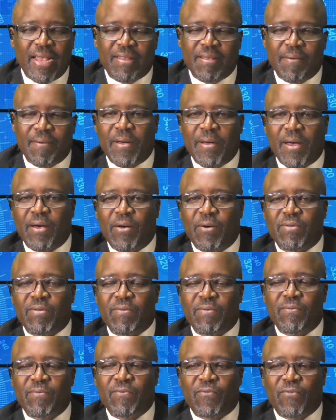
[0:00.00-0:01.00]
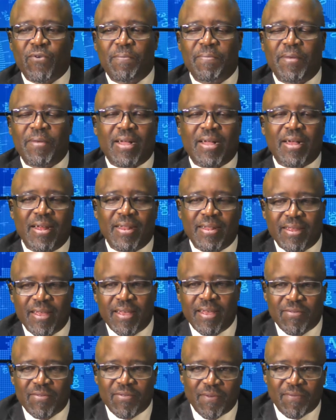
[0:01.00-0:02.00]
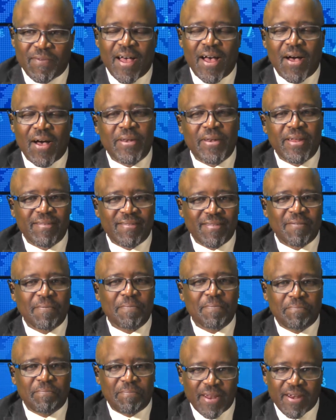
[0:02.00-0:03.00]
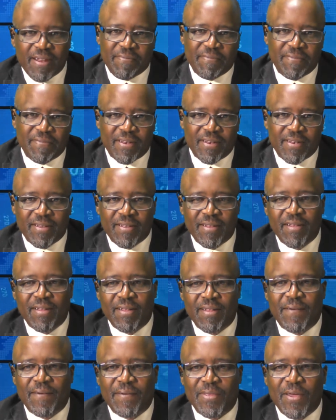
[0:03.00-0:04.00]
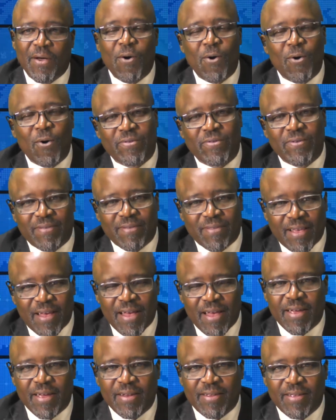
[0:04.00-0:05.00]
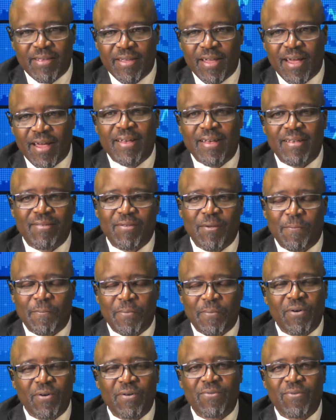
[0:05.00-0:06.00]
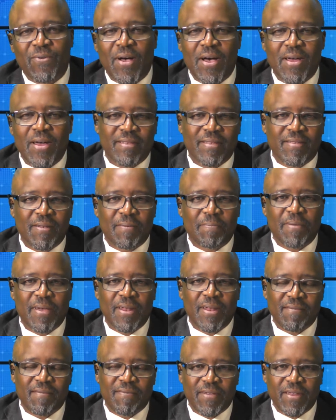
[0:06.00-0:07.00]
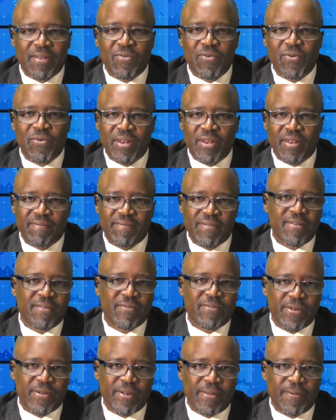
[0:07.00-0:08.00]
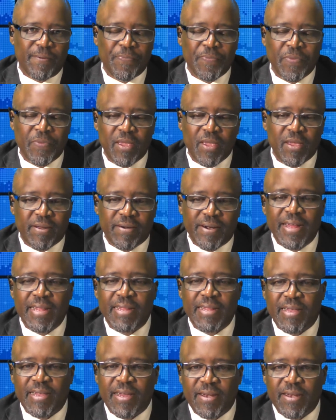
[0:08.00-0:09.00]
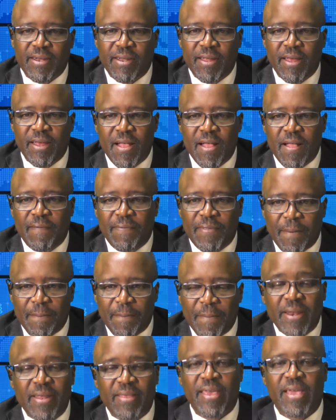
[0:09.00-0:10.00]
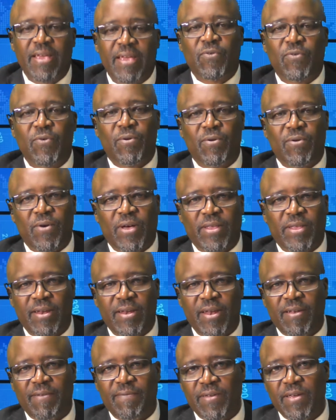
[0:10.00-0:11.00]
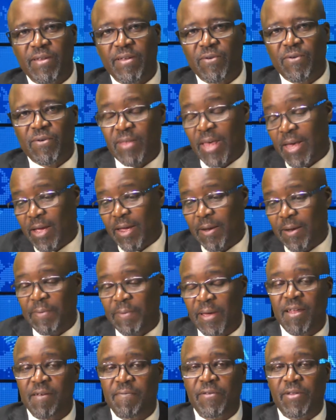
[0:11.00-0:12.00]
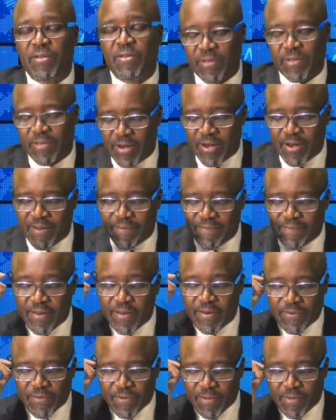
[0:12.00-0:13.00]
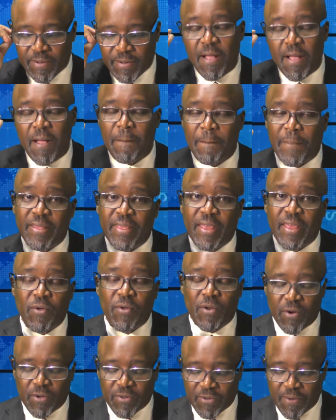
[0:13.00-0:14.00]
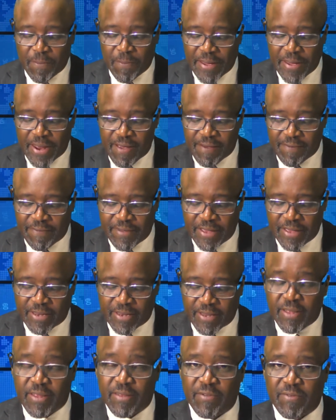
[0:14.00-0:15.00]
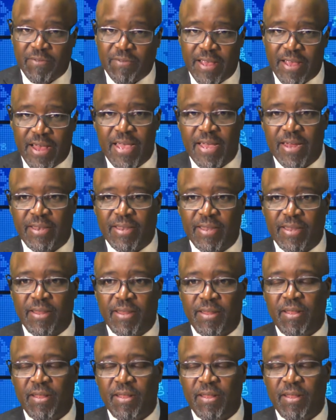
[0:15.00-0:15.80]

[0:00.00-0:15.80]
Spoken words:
from the context of how does this benefit the whole society, as opposed to how does it benefit you individually. Granted, there are many things you will do as an individual that can benefit you as an individual, but they will also benefit society.